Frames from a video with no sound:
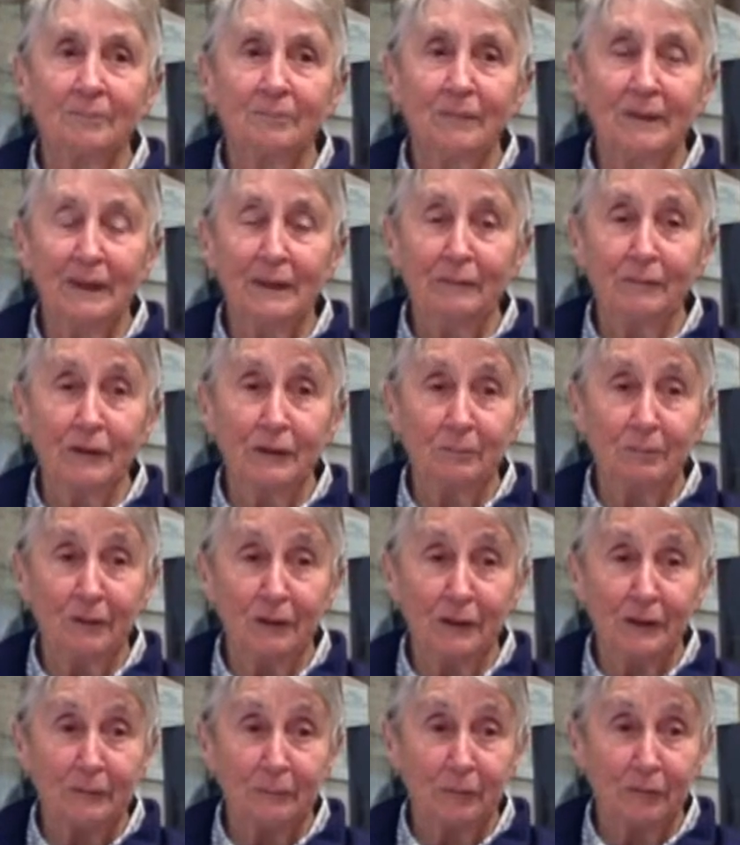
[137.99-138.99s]
been
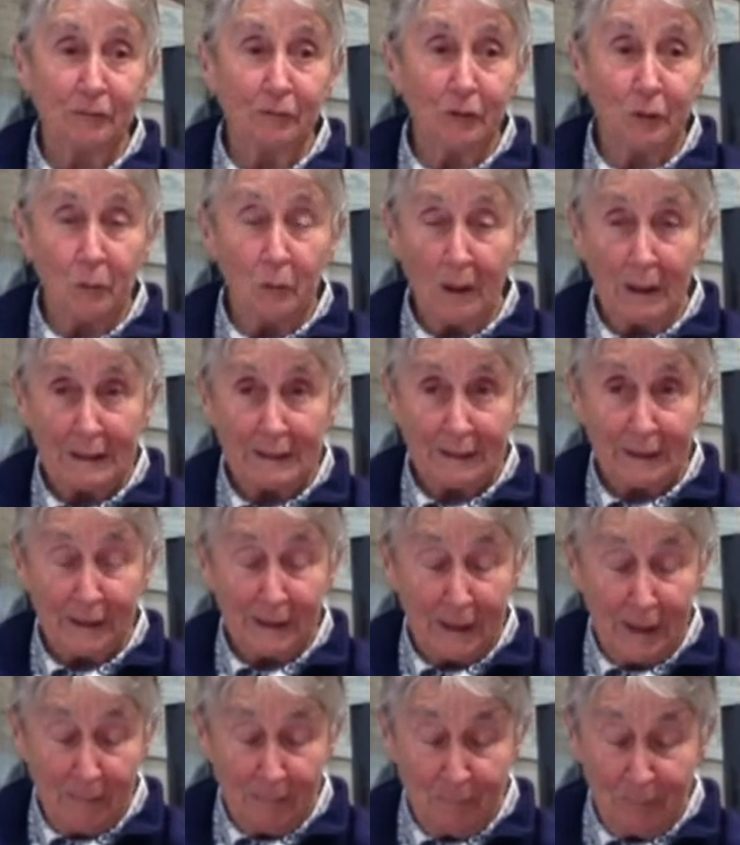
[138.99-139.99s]
responsible for quite a
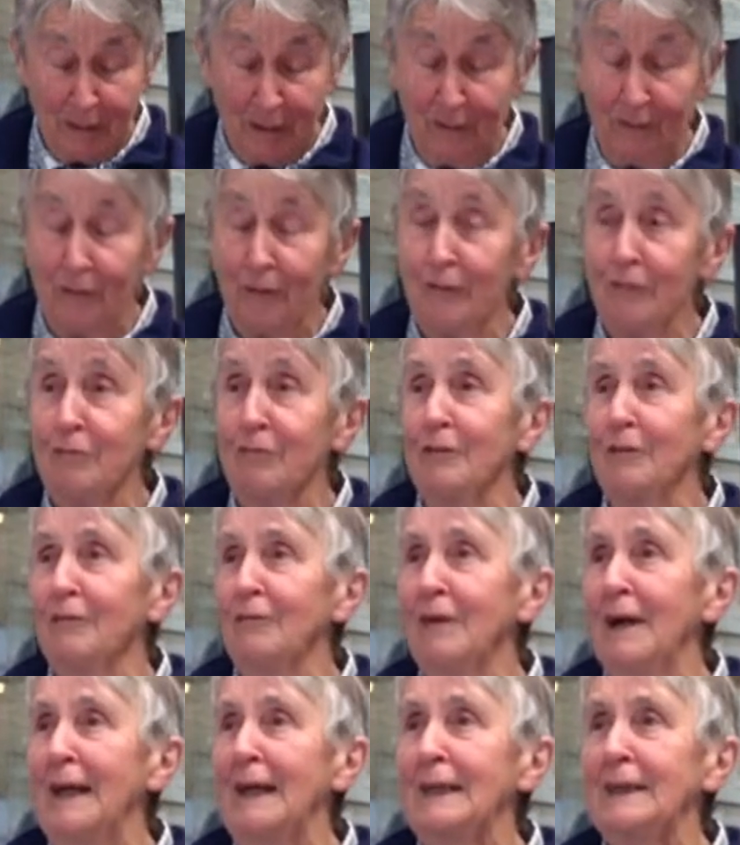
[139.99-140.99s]
number of
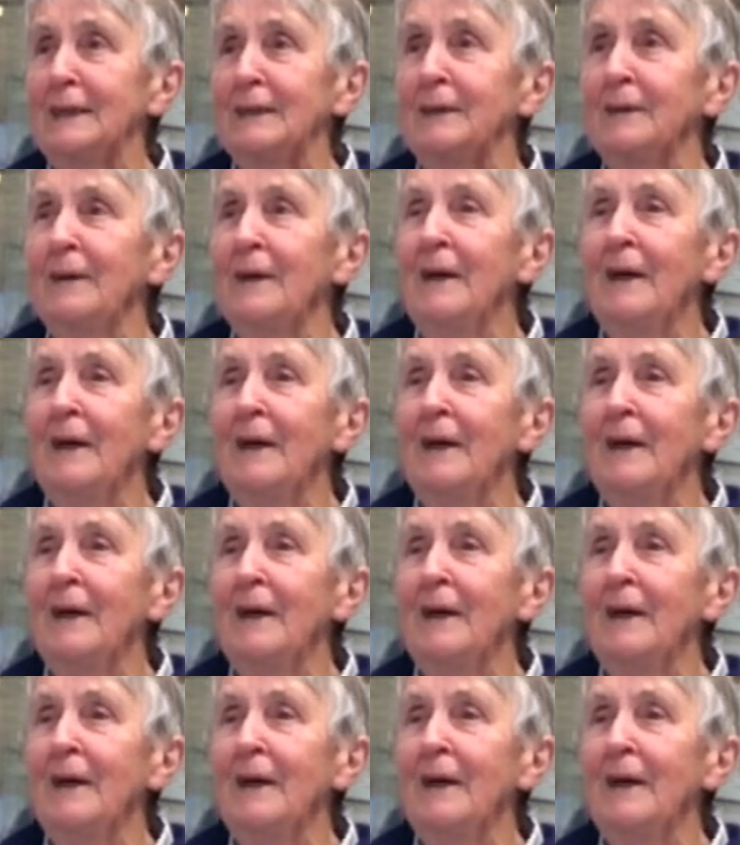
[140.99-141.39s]
wrecks.